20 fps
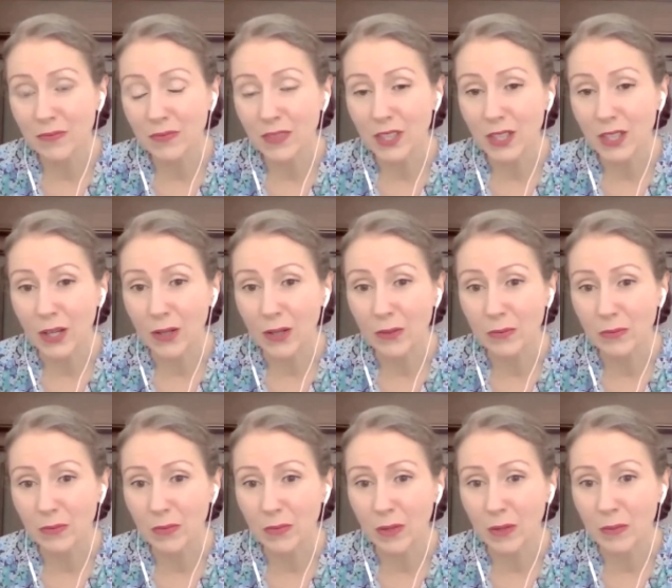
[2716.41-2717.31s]
You
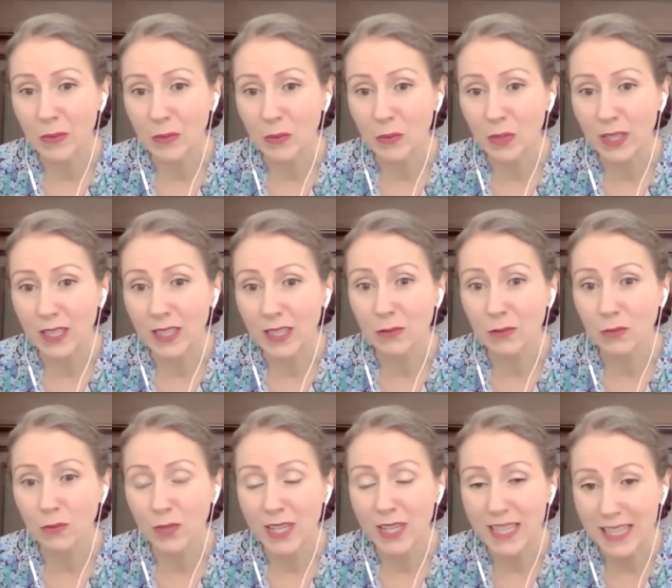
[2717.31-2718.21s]
know, I mean,
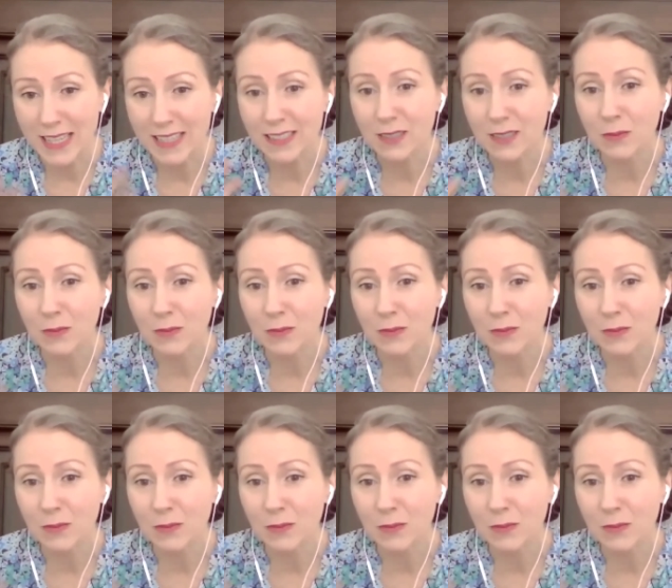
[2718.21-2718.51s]
we need